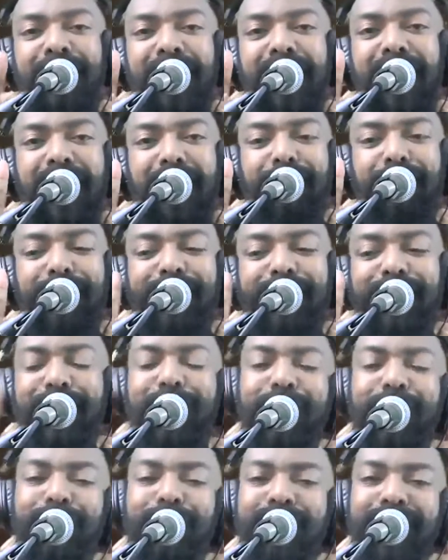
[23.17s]
but
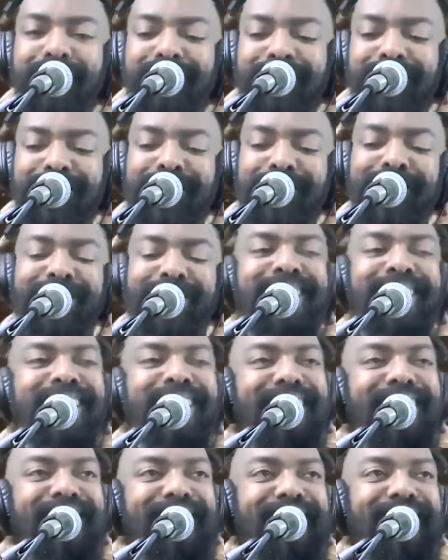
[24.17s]
two covers
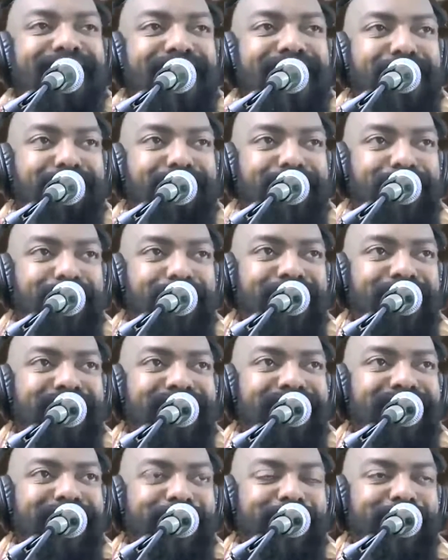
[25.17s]
that I'm doing
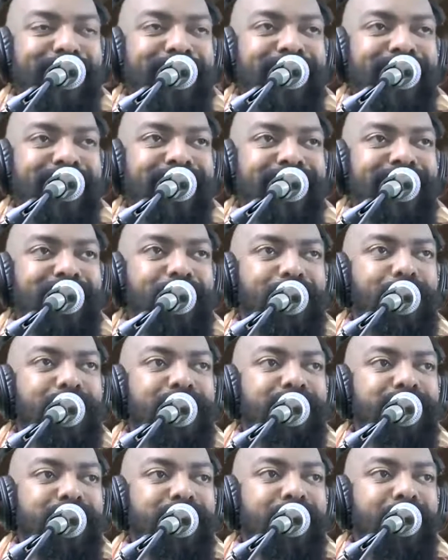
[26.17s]
this year. 2
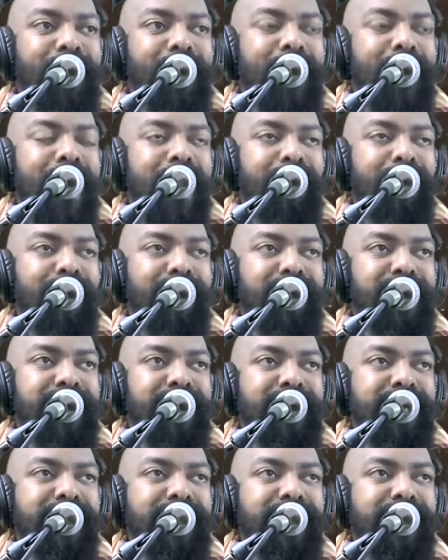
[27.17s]
years ago, I
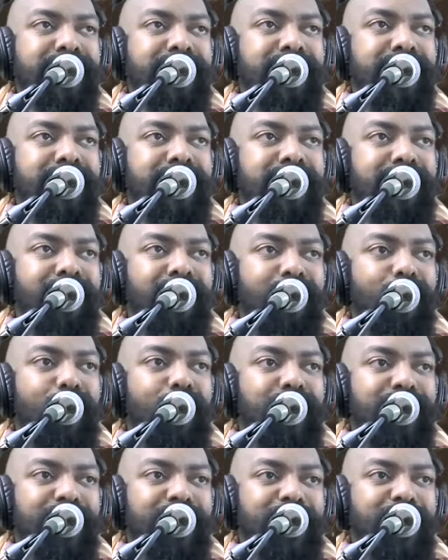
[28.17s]
released
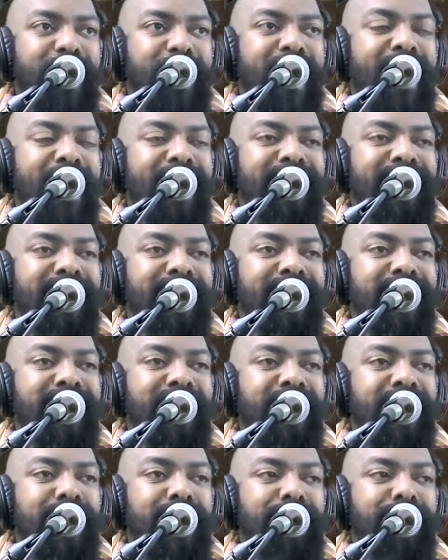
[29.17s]
one of the tracks.
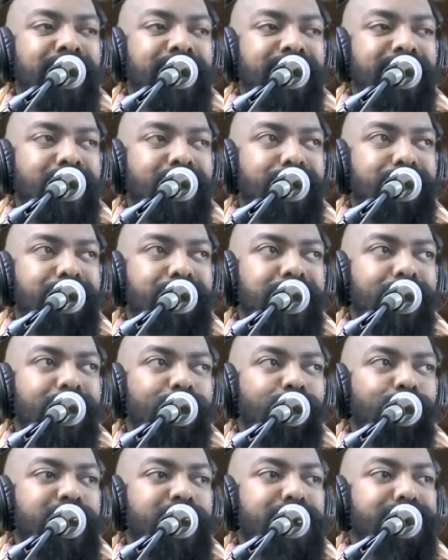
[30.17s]
It's going to be a
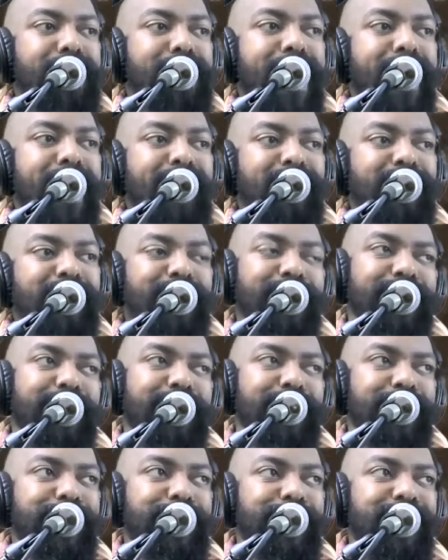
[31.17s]

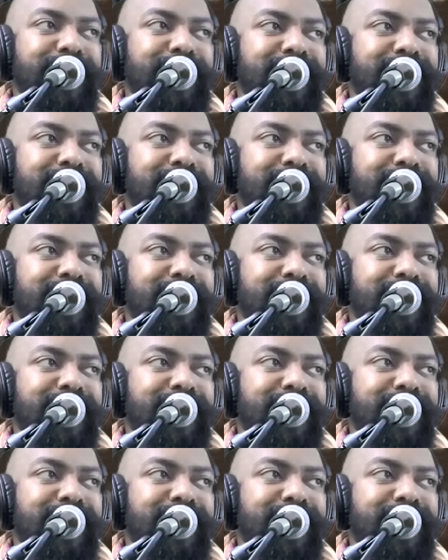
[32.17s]
remastered.